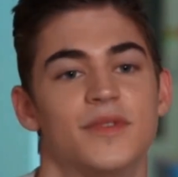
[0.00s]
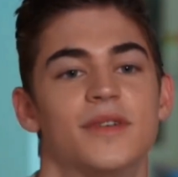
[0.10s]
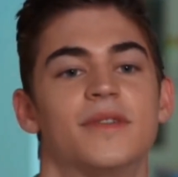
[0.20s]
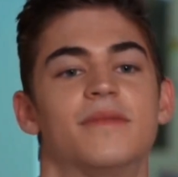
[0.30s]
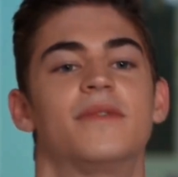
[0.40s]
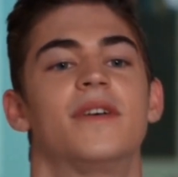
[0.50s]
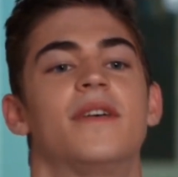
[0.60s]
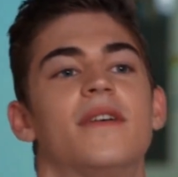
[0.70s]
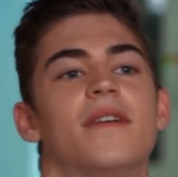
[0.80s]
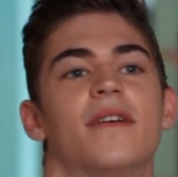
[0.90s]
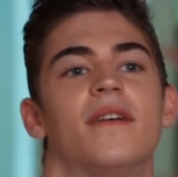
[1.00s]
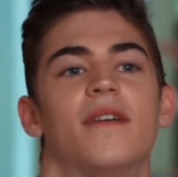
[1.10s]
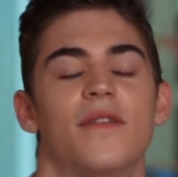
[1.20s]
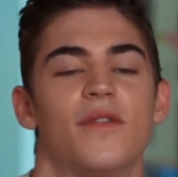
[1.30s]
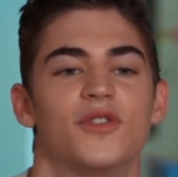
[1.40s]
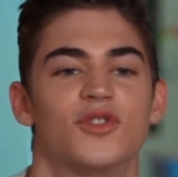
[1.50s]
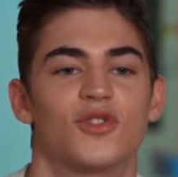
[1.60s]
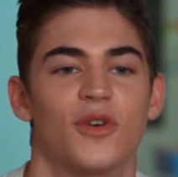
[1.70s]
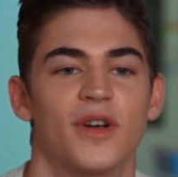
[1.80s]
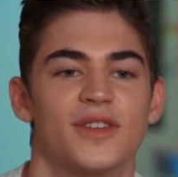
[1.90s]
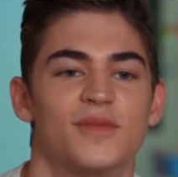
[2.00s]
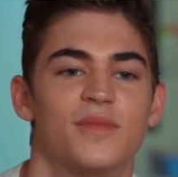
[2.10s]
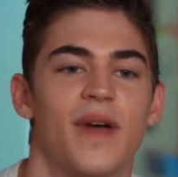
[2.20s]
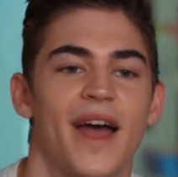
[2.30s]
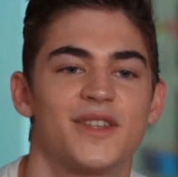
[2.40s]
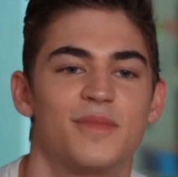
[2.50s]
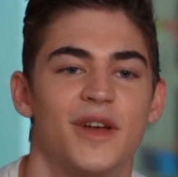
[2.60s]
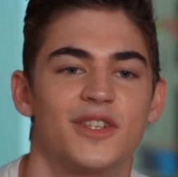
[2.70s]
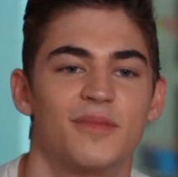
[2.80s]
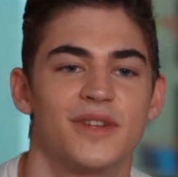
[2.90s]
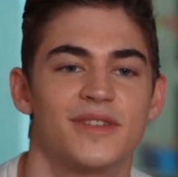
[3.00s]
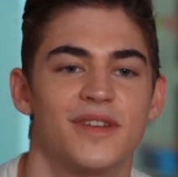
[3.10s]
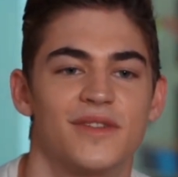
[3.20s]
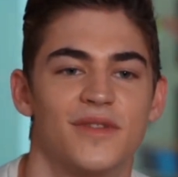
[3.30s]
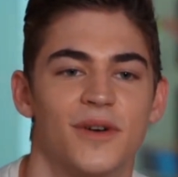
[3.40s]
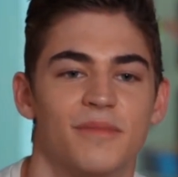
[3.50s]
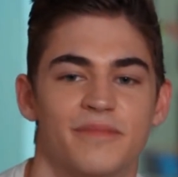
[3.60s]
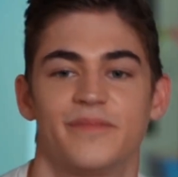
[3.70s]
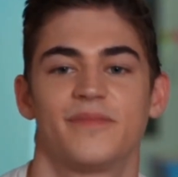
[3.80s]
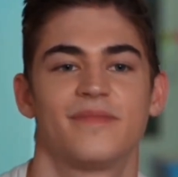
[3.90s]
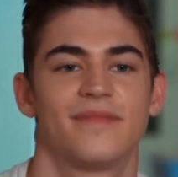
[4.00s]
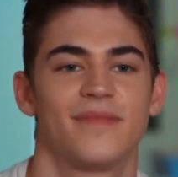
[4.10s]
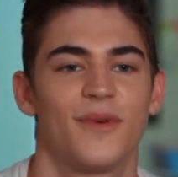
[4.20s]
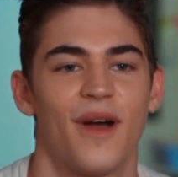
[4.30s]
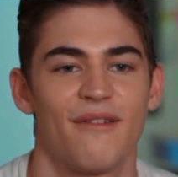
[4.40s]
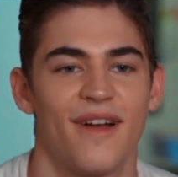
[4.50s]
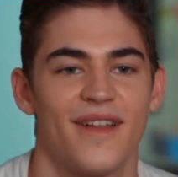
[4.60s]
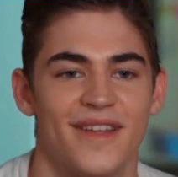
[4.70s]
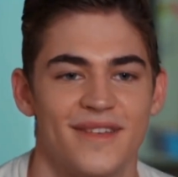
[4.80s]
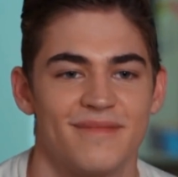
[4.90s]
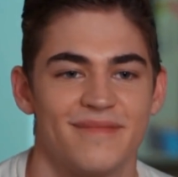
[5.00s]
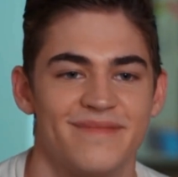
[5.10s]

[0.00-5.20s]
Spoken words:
the strongest aspect she brings to this film, quite rightly.